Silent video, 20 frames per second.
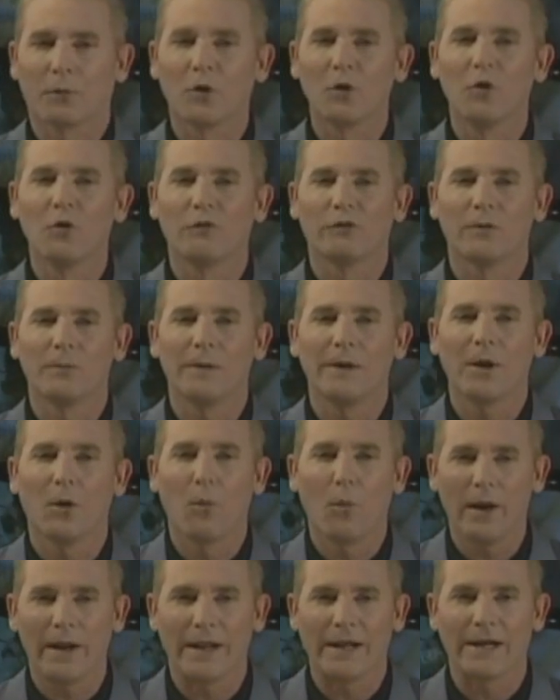would prove to
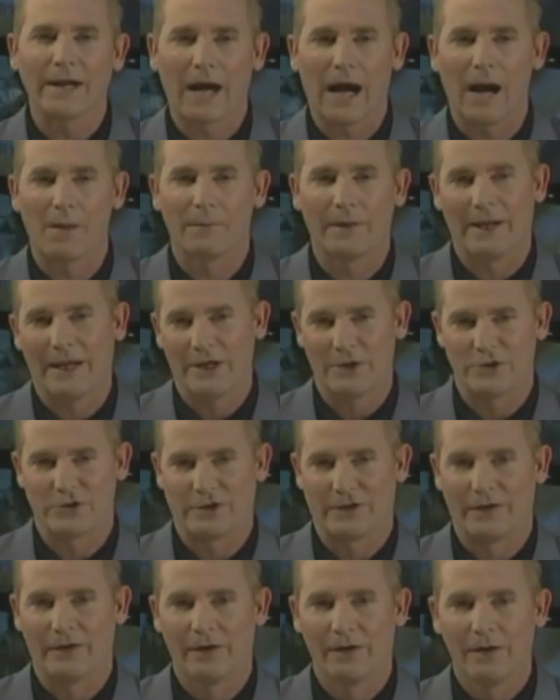be a winning
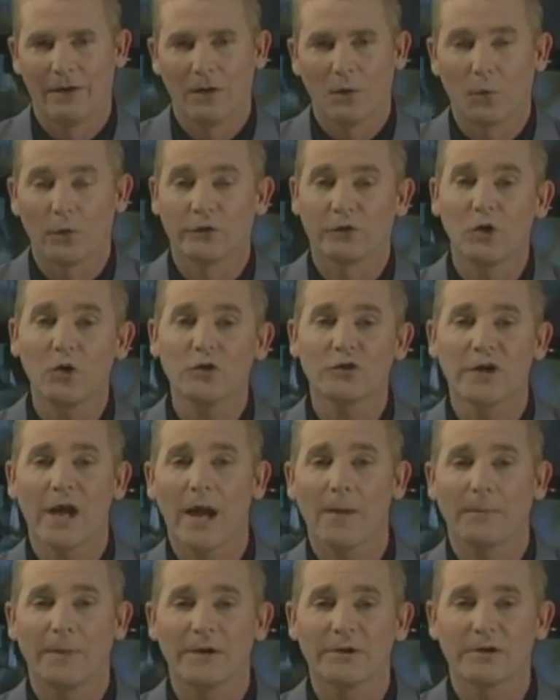combination. With 2
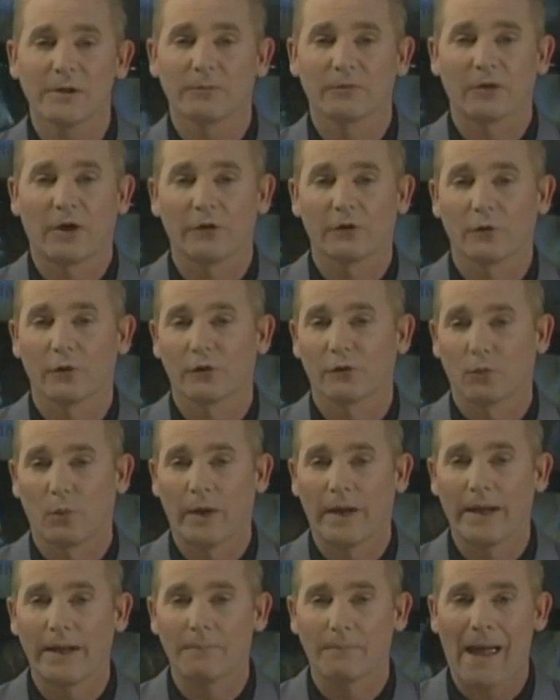championships under his
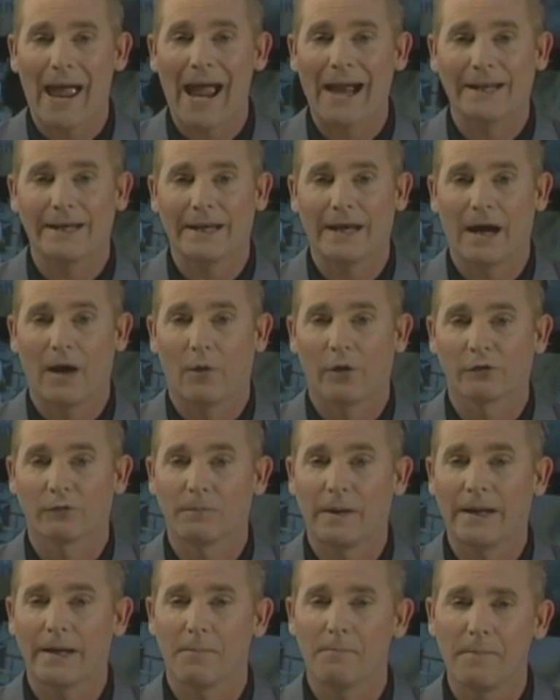wing, Pacquiao
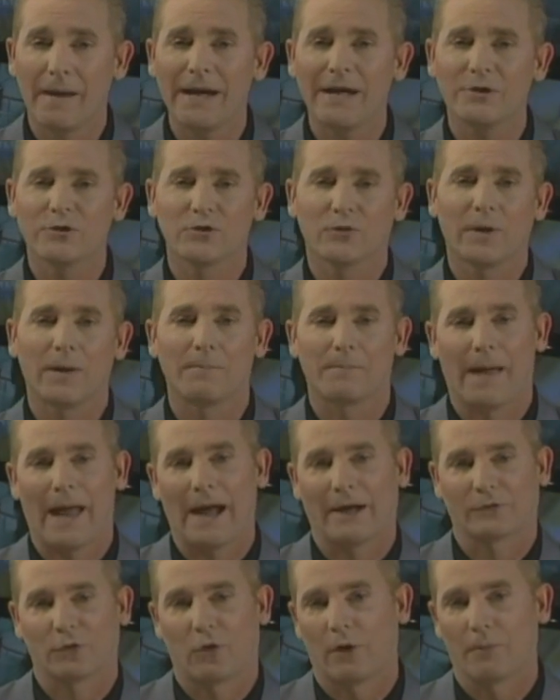has made a major
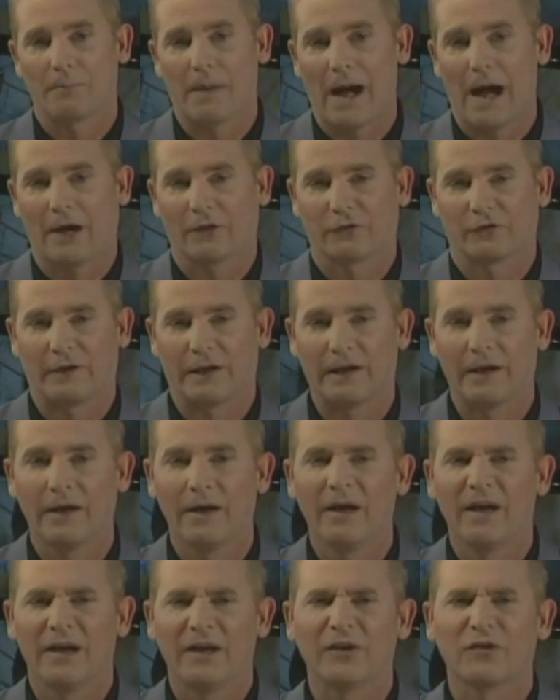impact on boxing.
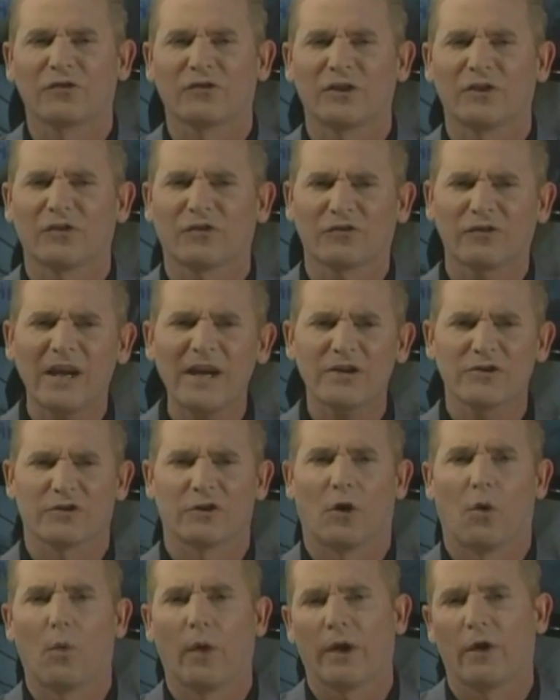His
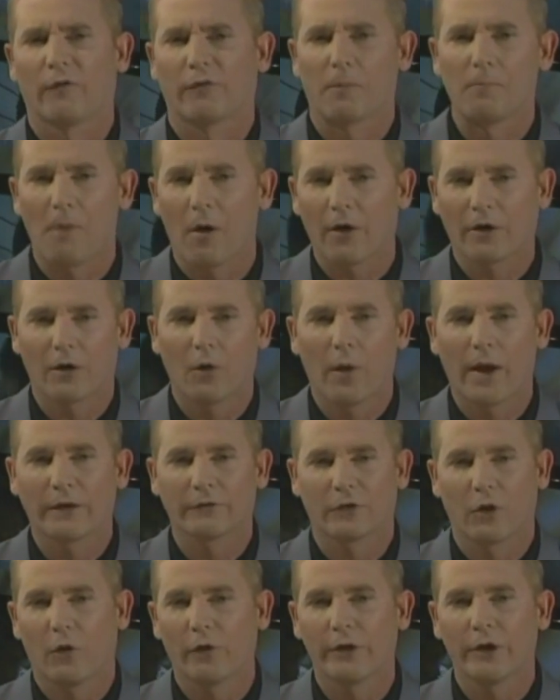sensational win over Marco
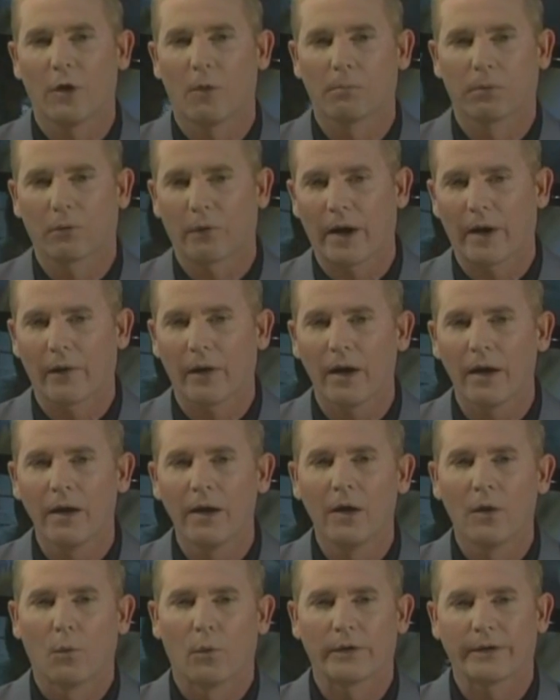Antonio Barrera
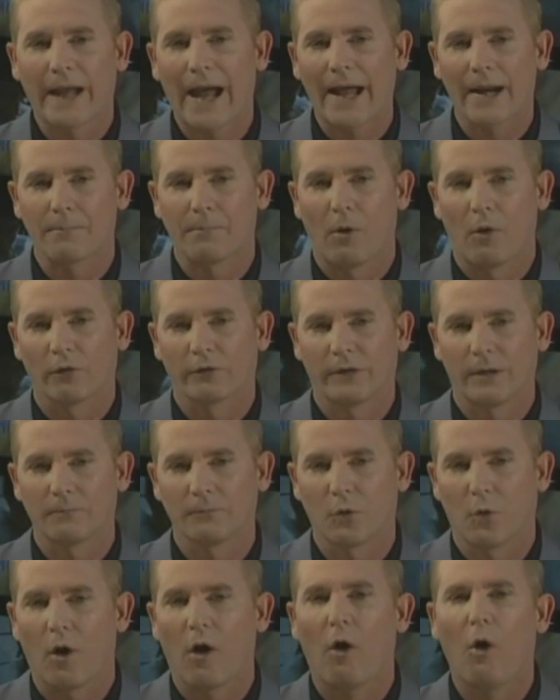would catapult
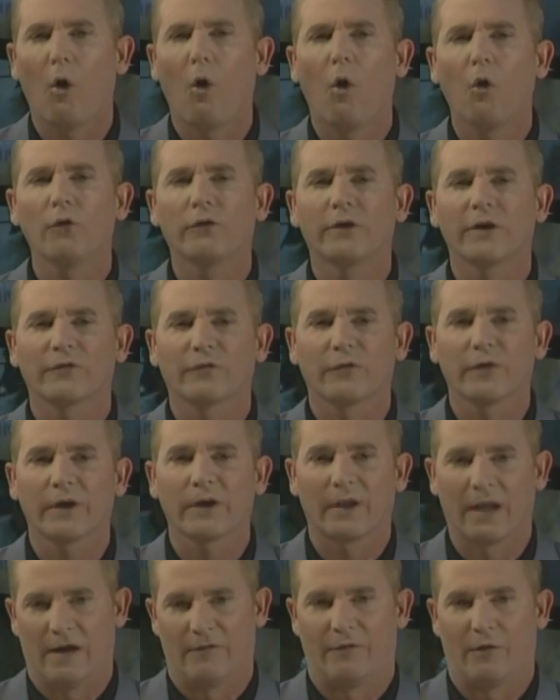him to a whole
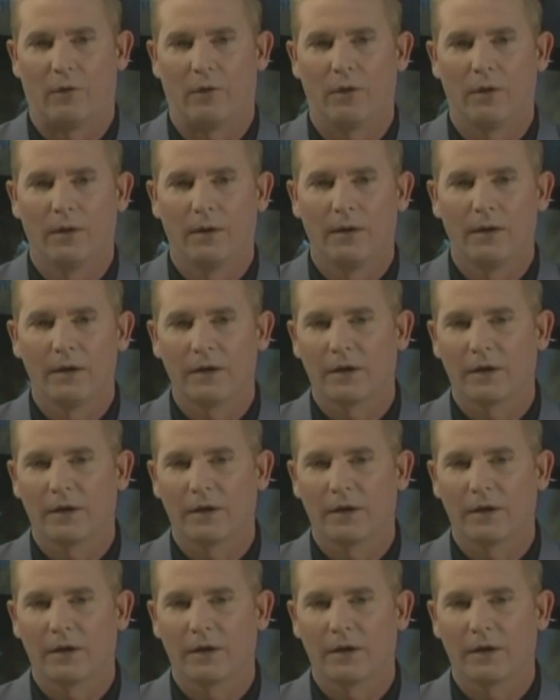different level.